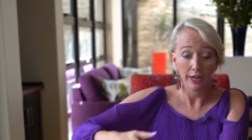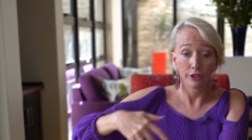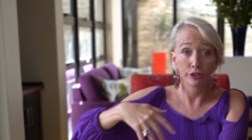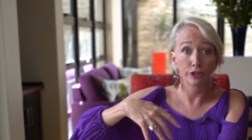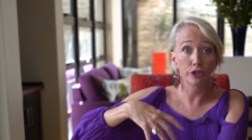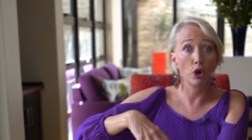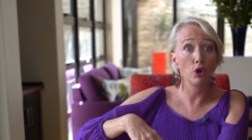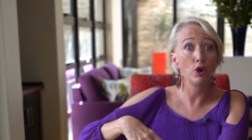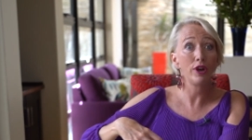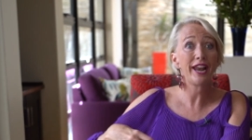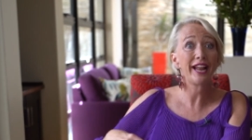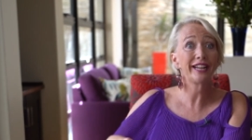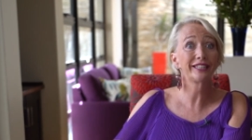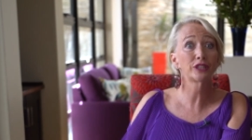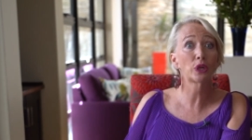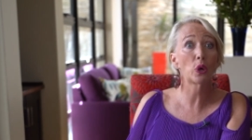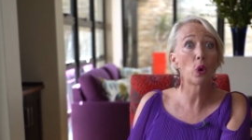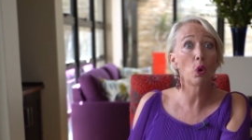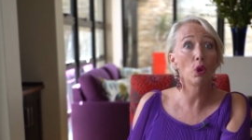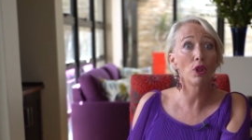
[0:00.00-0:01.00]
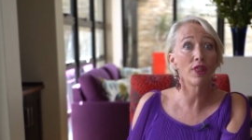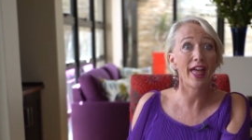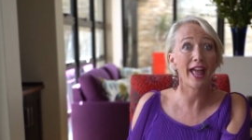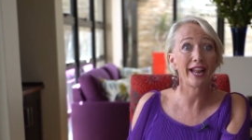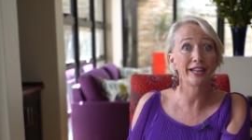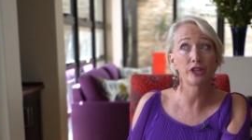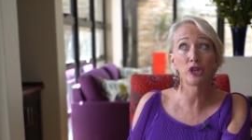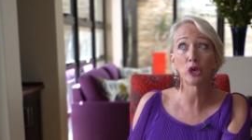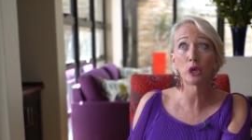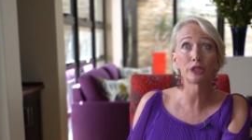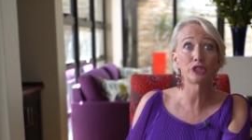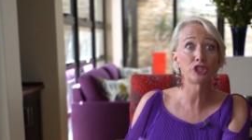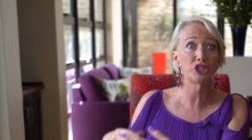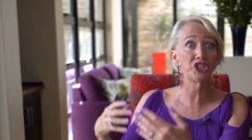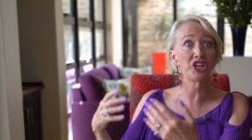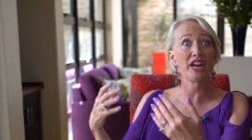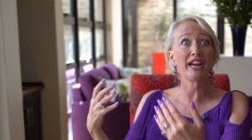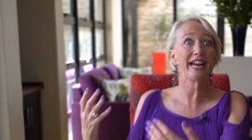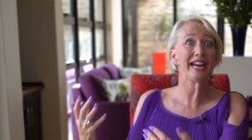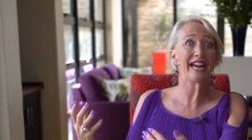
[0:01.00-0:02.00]
So let's call that your
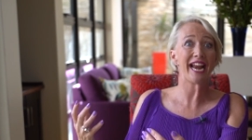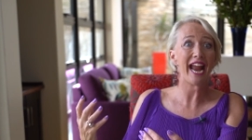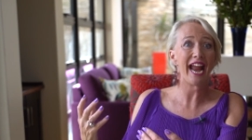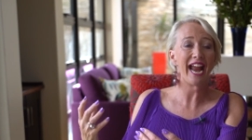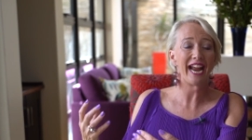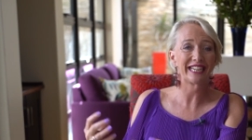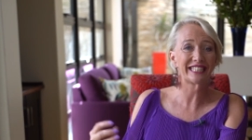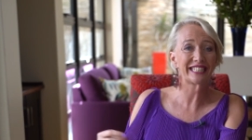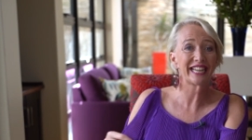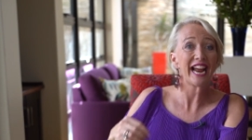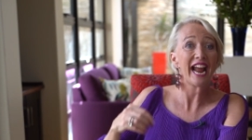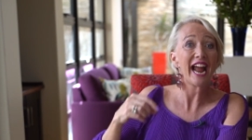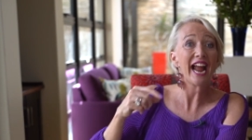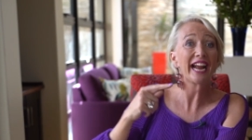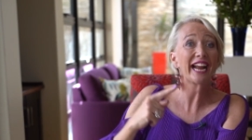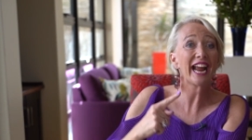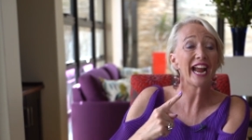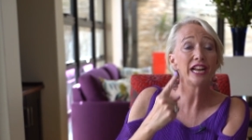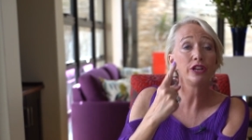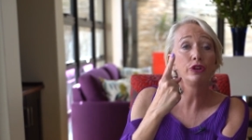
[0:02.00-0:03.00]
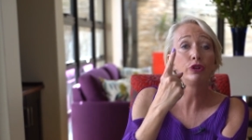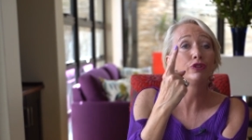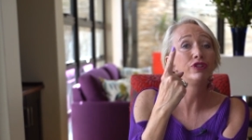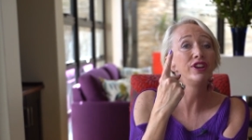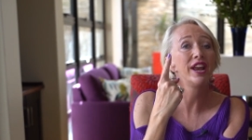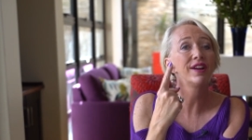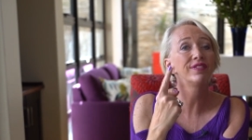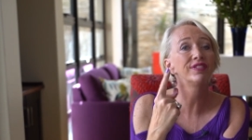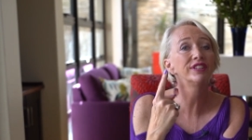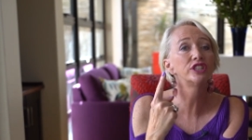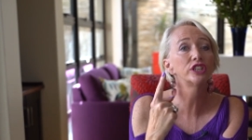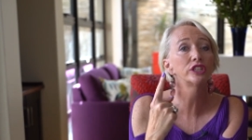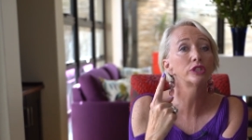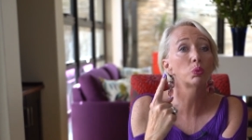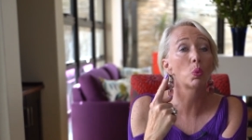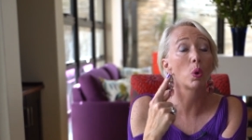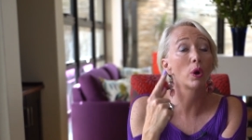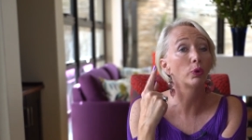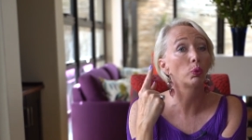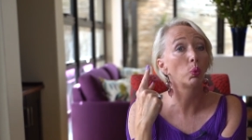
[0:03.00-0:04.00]
chicken eggs. Again, you never
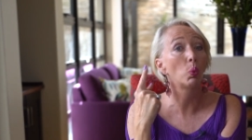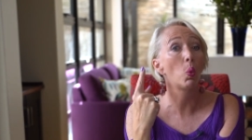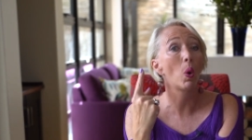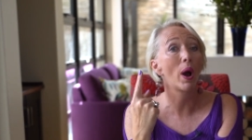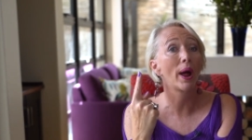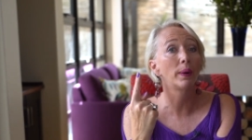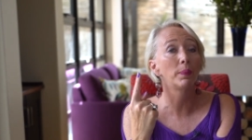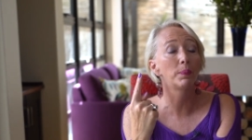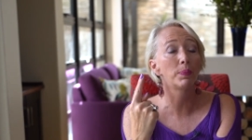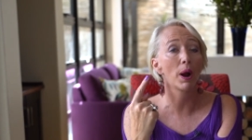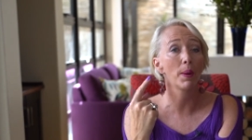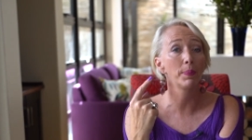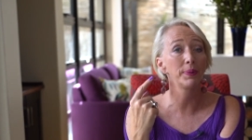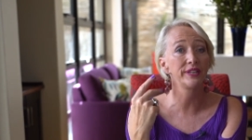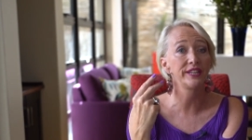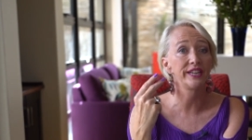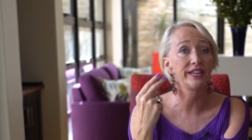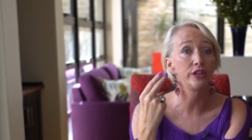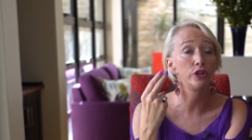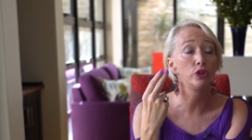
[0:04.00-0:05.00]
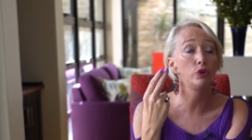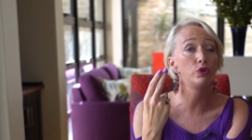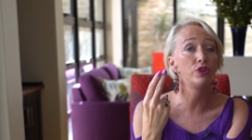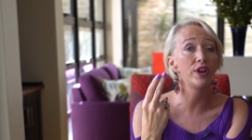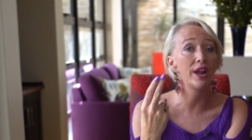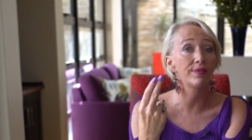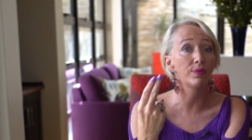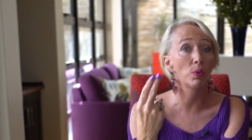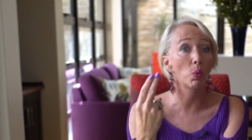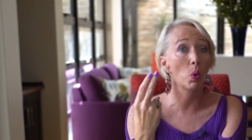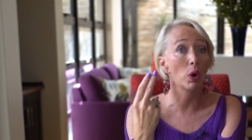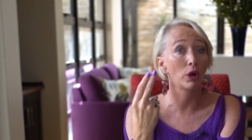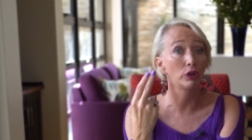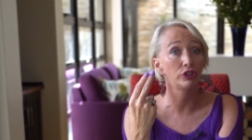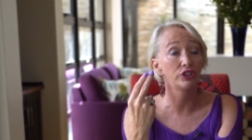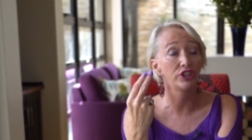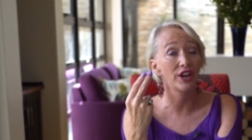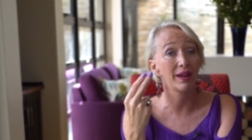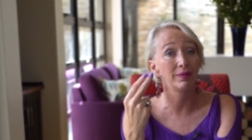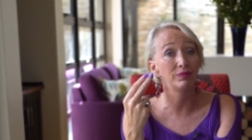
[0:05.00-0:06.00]
just want one property. You never
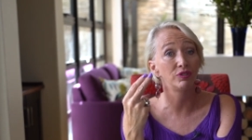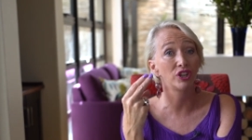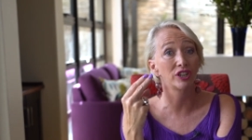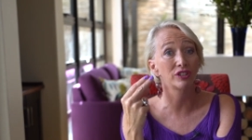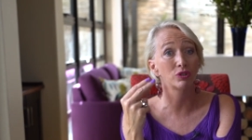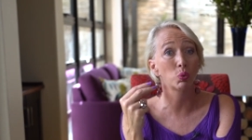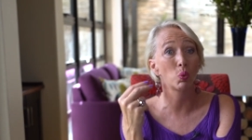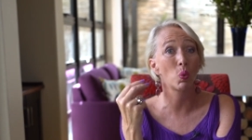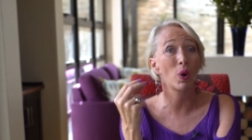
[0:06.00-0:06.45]
want to have just